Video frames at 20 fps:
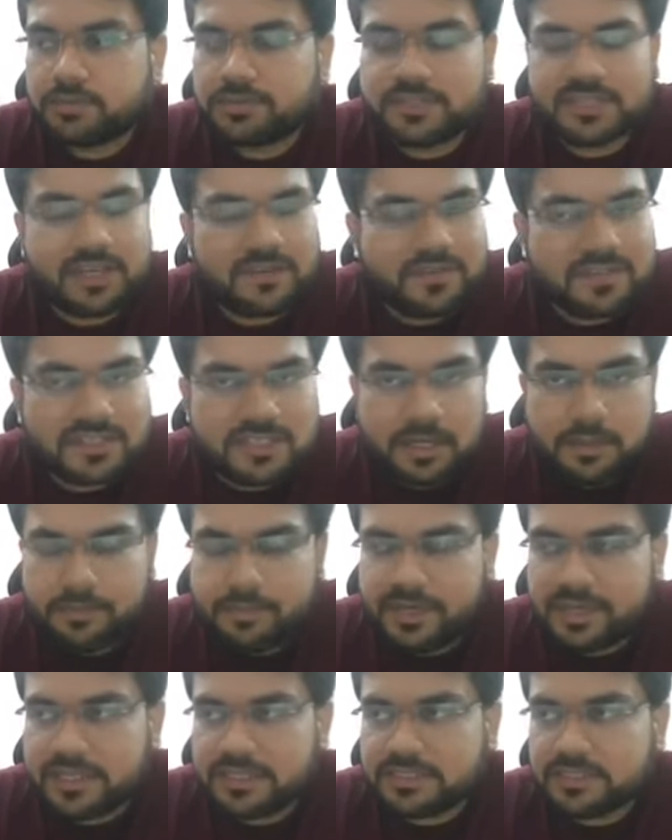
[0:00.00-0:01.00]
service
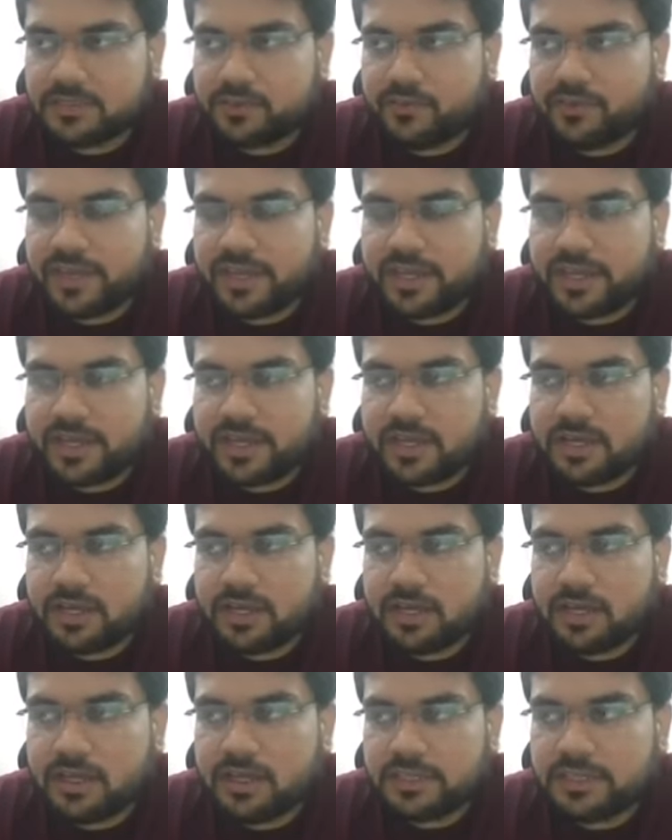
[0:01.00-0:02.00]
companies, wherein
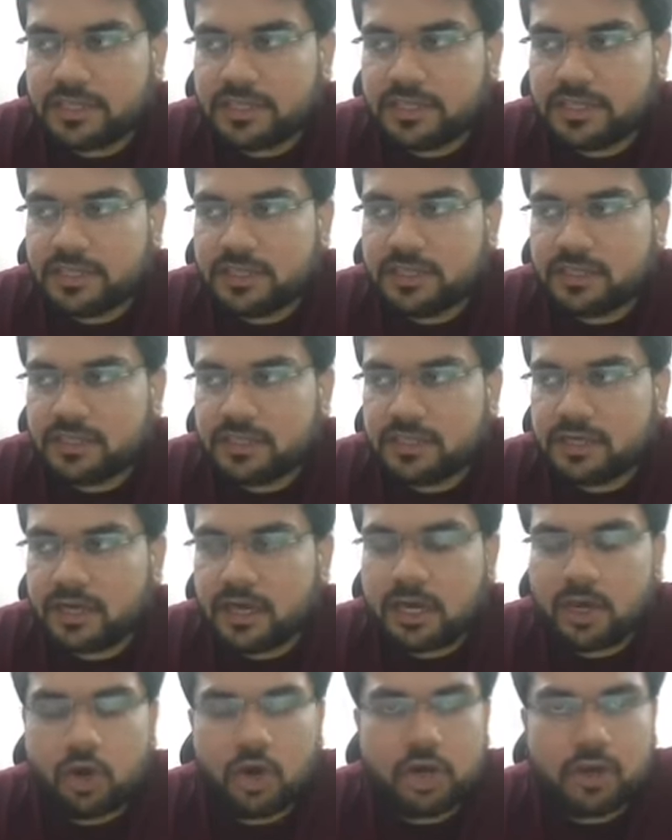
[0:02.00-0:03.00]
a
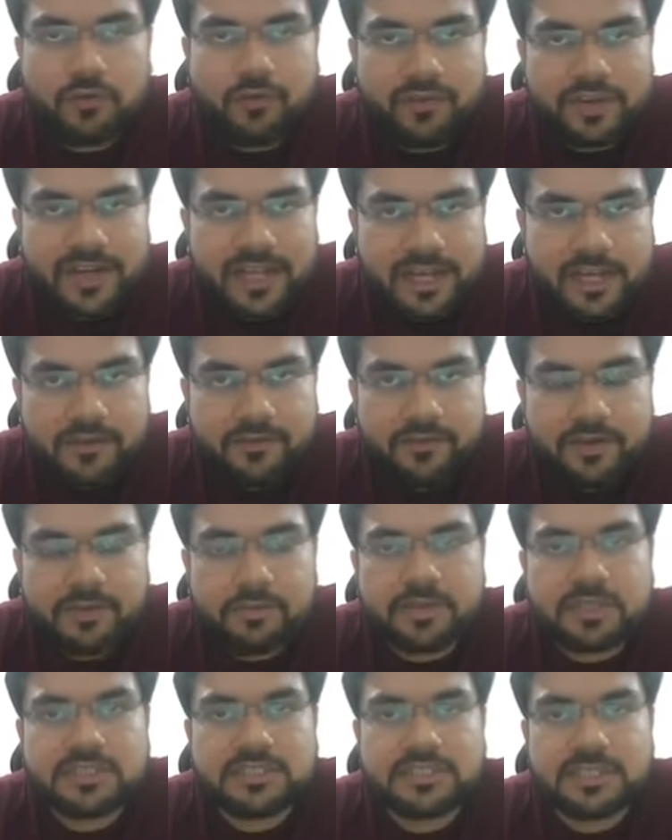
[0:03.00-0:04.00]
lot of
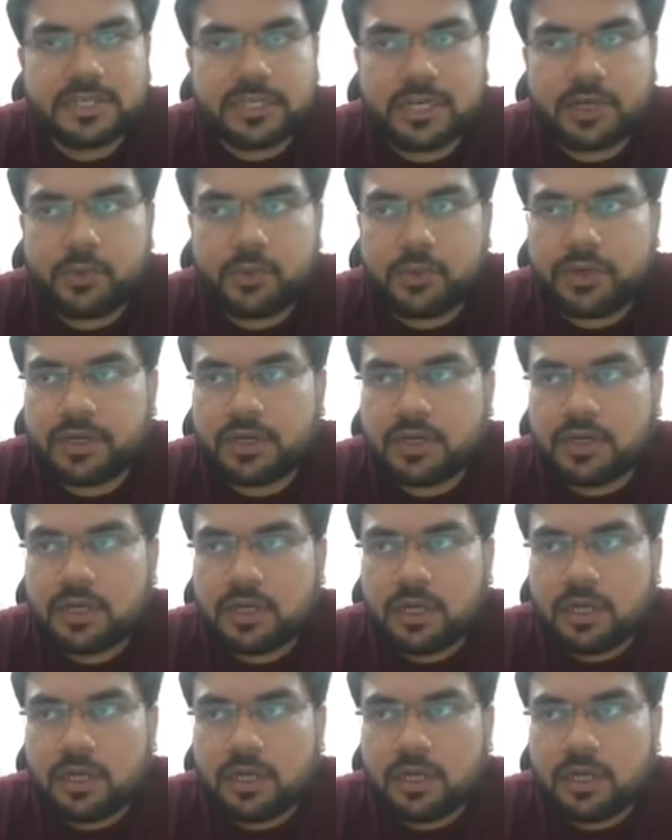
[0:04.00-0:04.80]
deliverables include